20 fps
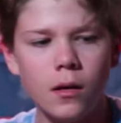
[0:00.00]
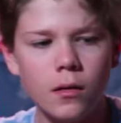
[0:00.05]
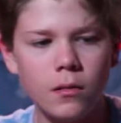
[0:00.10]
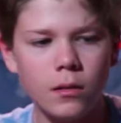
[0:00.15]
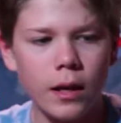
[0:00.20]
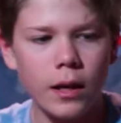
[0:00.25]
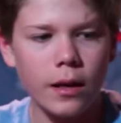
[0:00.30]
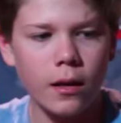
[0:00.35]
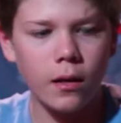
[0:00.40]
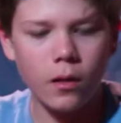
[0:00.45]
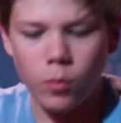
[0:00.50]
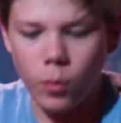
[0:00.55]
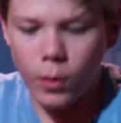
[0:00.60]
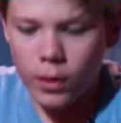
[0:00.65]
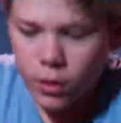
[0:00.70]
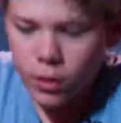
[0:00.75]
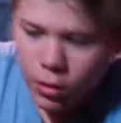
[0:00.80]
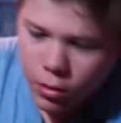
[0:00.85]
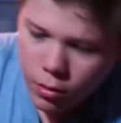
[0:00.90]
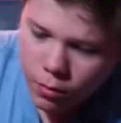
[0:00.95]
Like
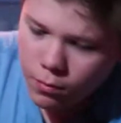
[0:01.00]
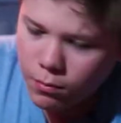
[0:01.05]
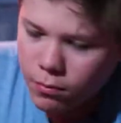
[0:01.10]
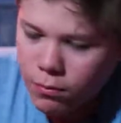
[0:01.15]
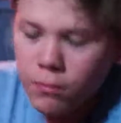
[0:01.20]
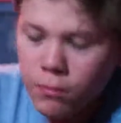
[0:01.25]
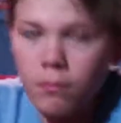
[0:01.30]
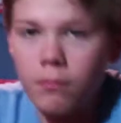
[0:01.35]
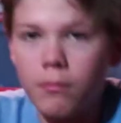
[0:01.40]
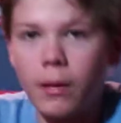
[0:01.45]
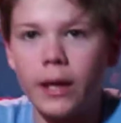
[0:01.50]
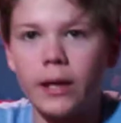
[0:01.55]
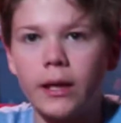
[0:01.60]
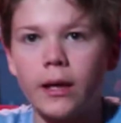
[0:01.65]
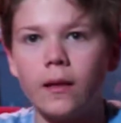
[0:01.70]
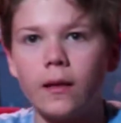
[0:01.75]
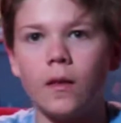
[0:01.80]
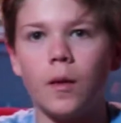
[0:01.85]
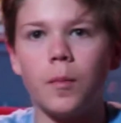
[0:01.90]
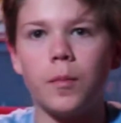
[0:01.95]
when you're
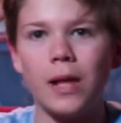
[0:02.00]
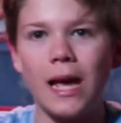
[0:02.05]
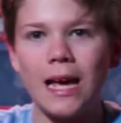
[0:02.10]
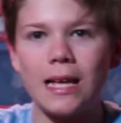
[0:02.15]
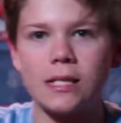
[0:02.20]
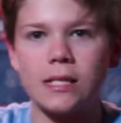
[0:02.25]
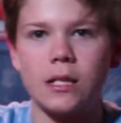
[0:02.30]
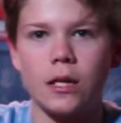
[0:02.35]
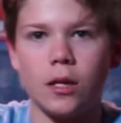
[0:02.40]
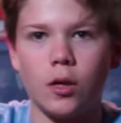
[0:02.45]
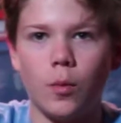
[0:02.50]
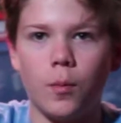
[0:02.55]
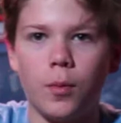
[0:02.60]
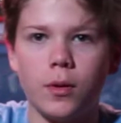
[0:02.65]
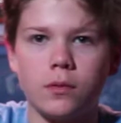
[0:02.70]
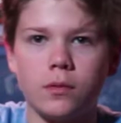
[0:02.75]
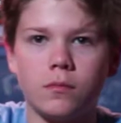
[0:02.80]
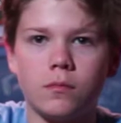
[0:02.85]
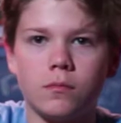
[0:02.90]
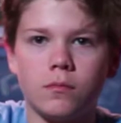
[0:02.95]
making the plastic, you put